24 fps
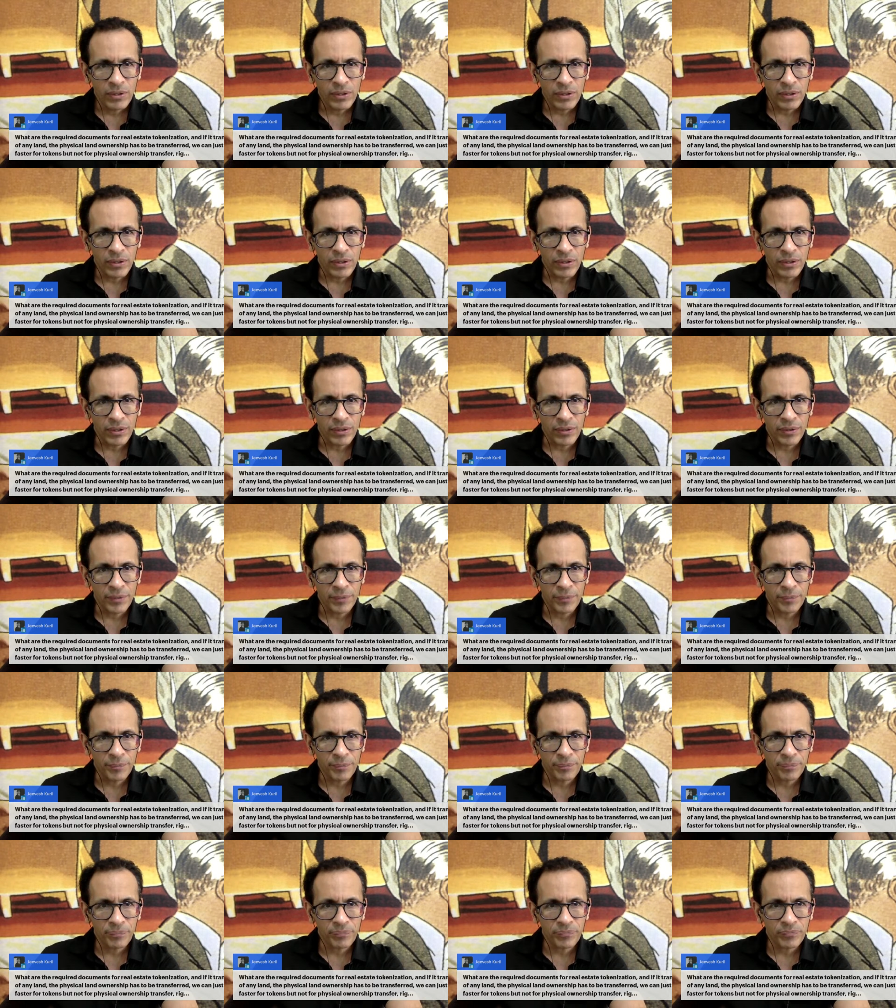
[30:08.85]
Uh,
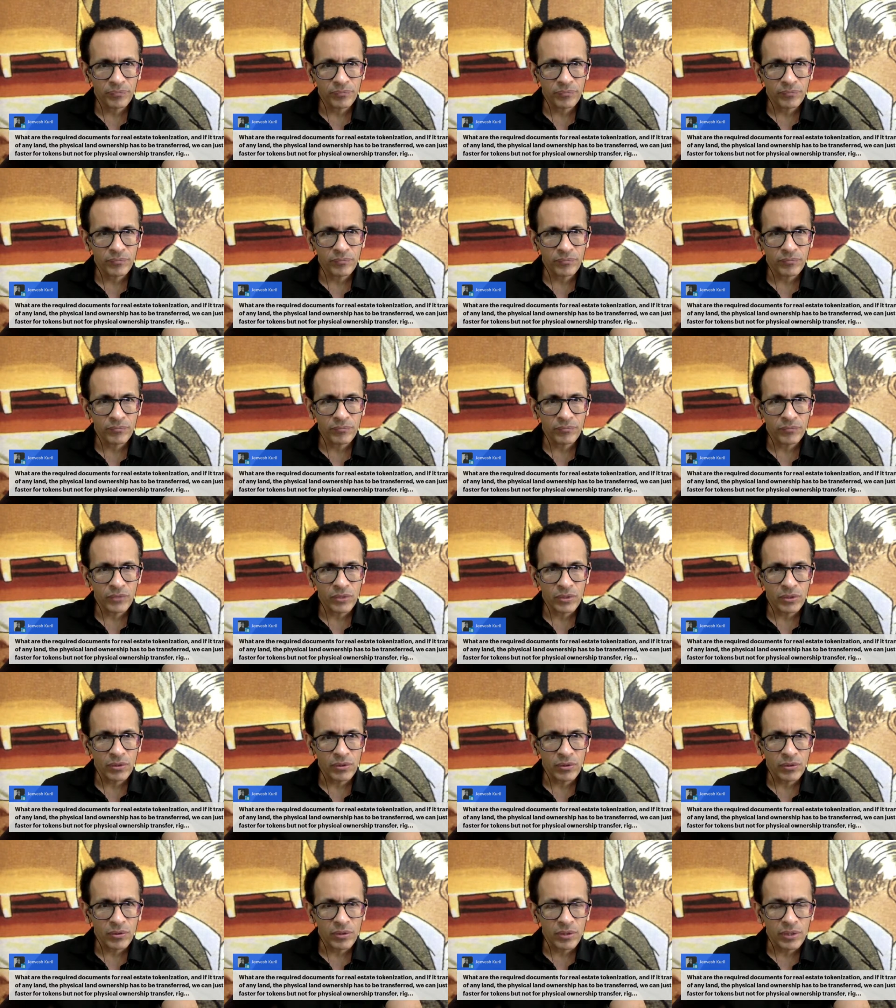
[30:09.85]

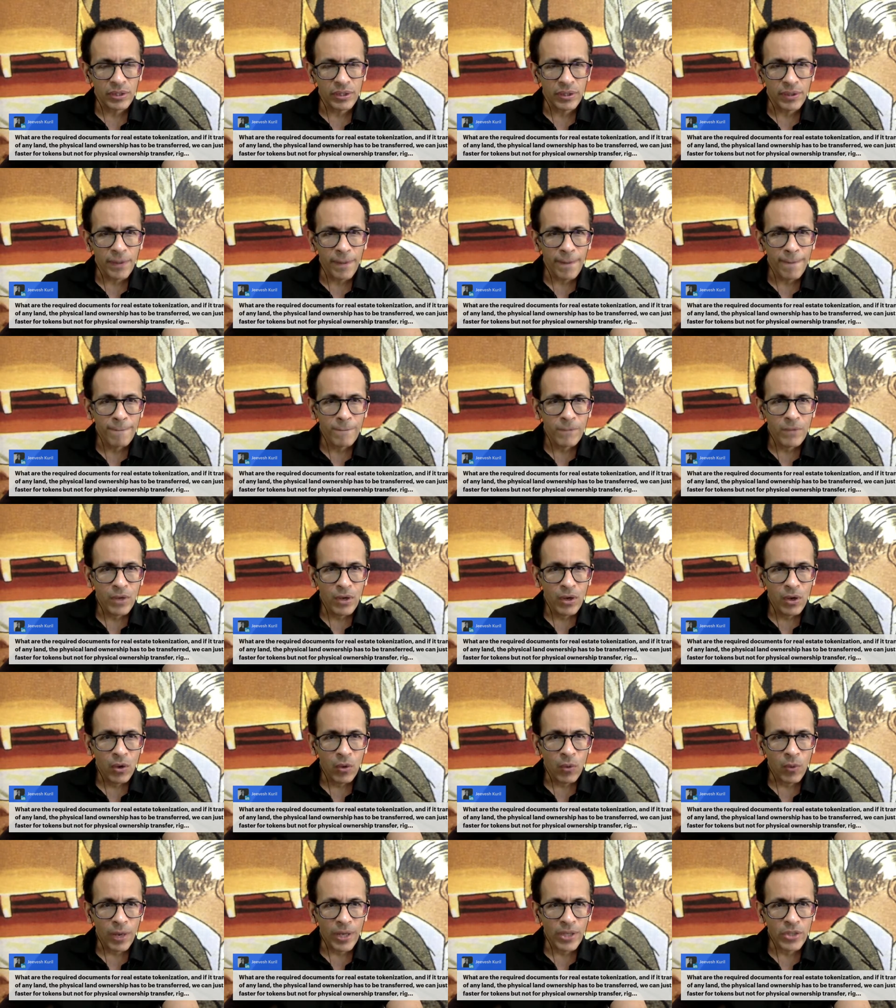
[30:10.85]
okay.
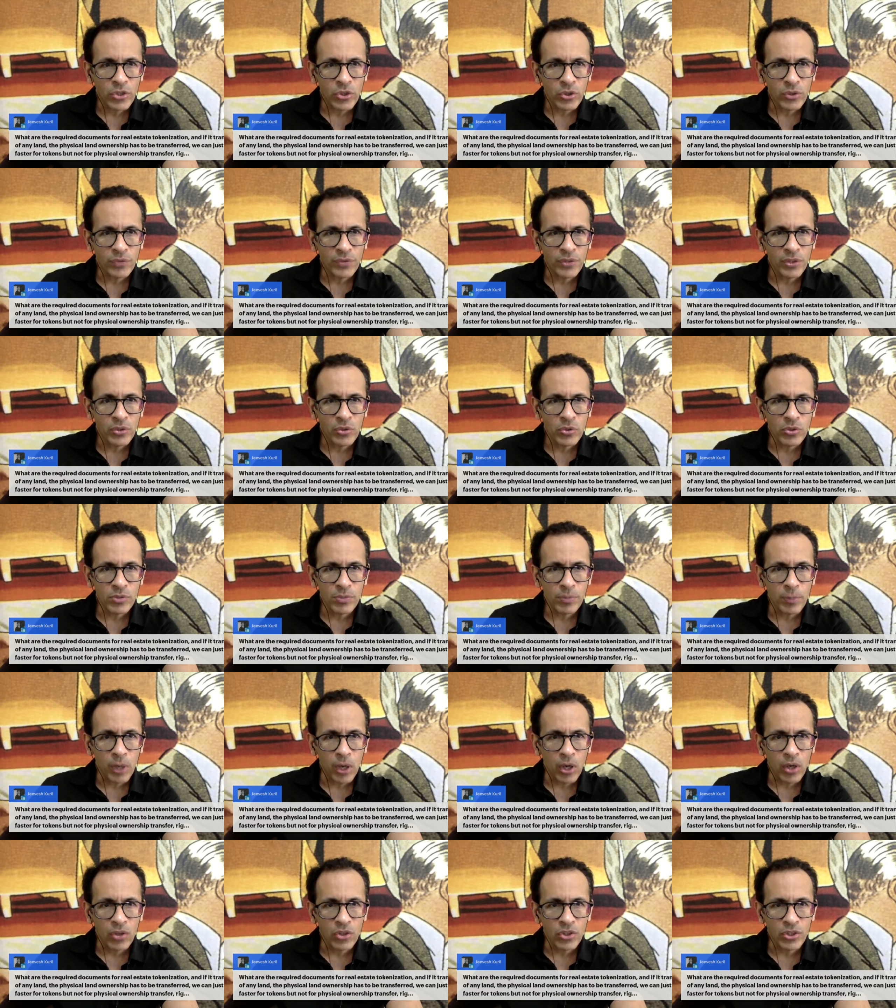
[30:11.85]
Why should we use
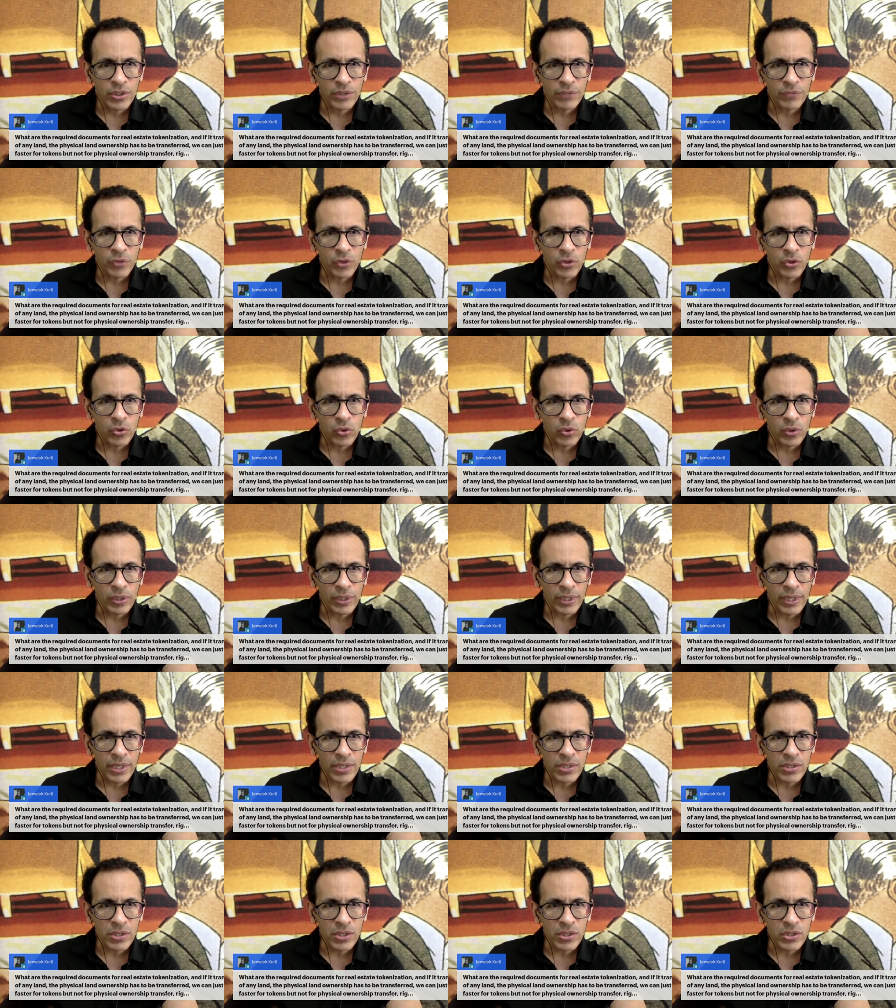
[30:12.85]
blockchain for
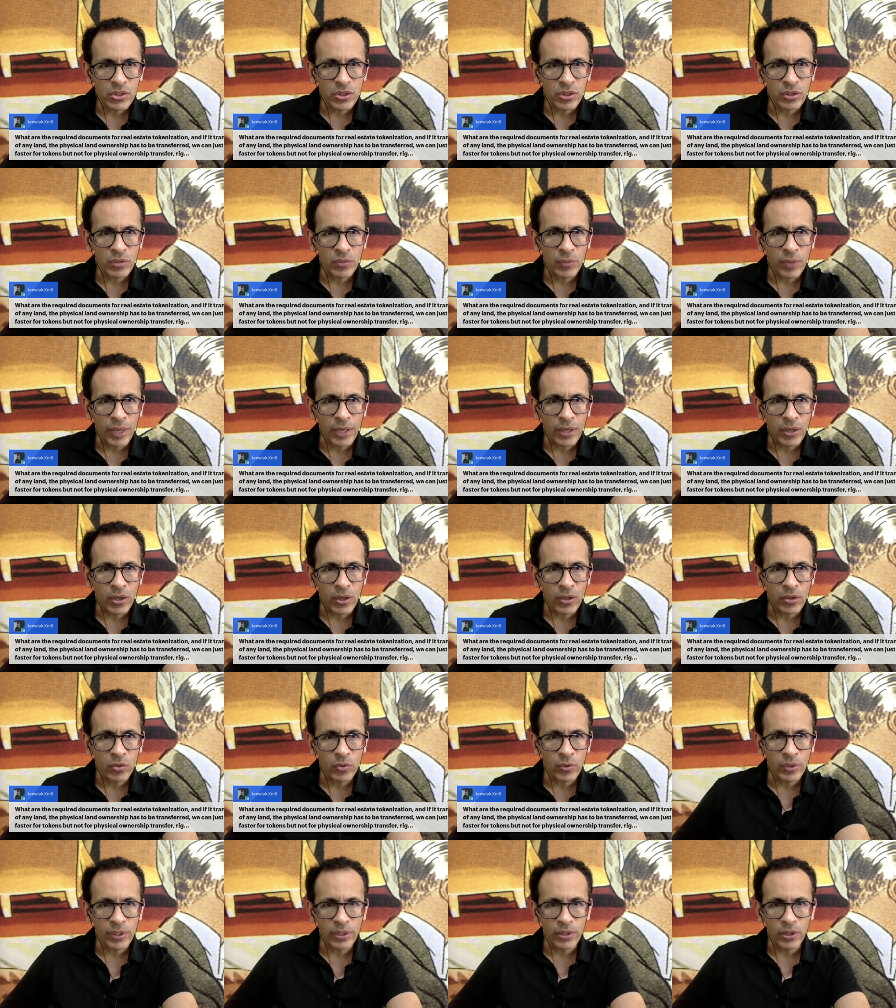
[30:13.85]
tokenization? Why not
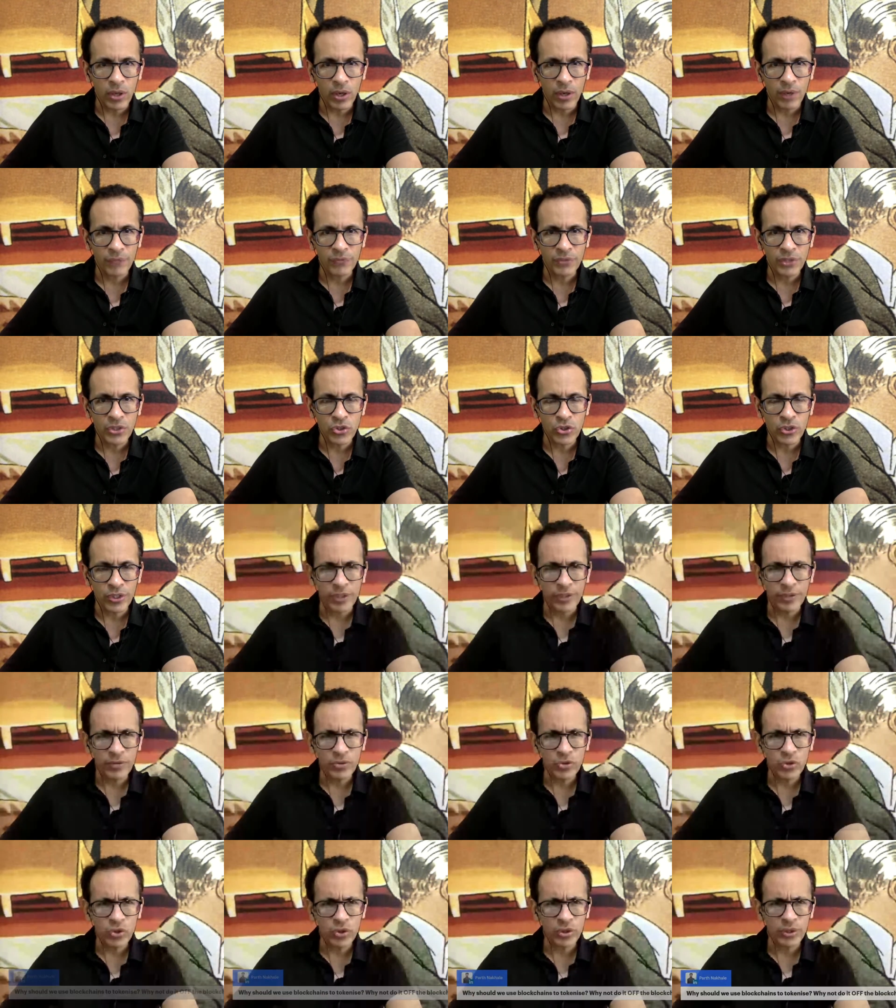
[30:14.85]
do it off the chain?
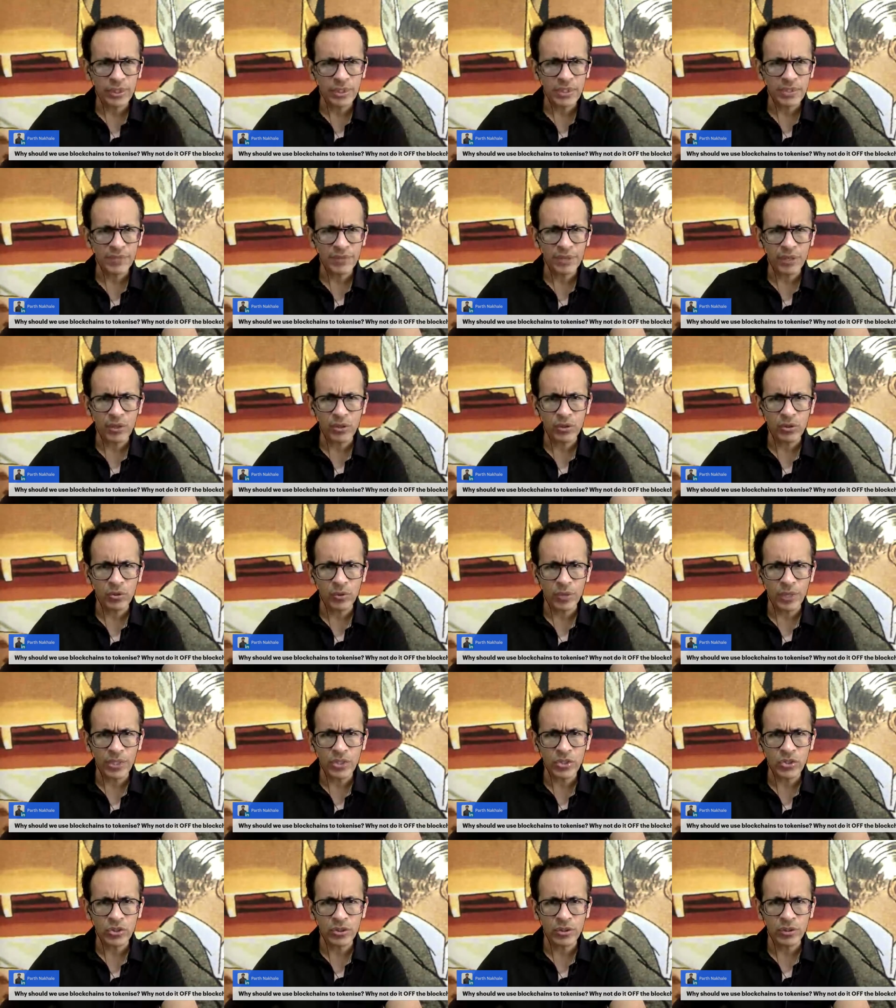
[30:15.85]
Sure, that's a very good
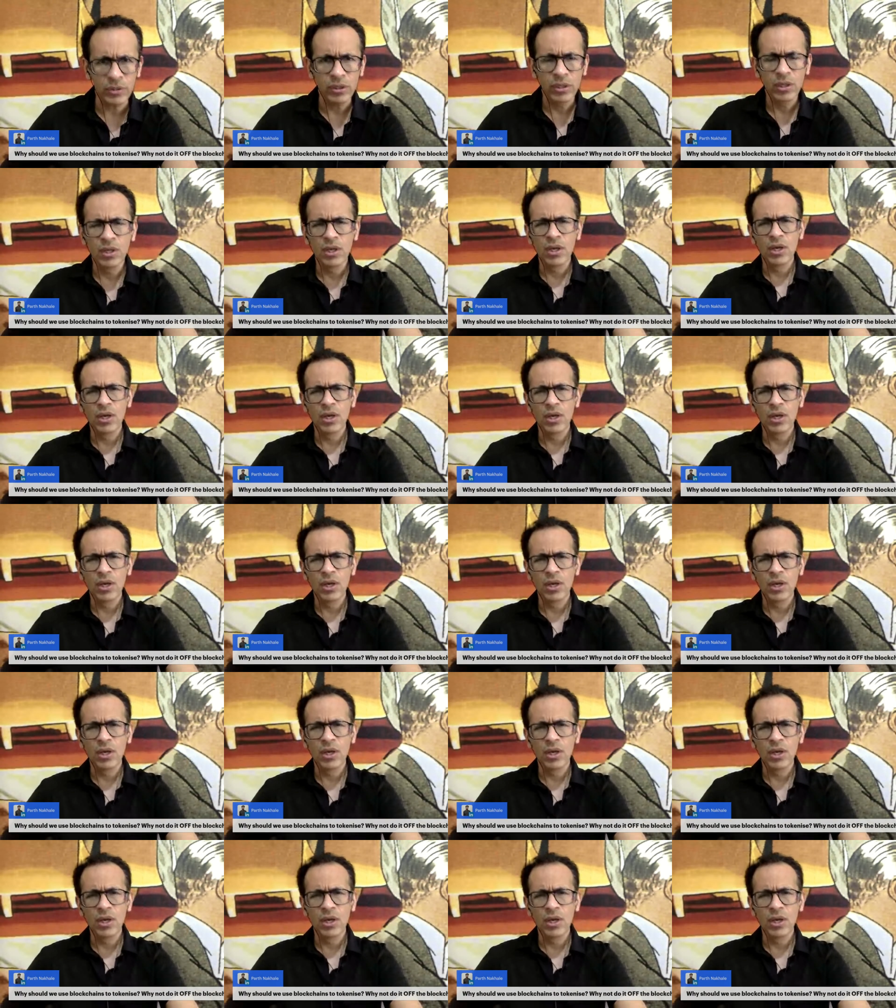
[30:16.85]
question.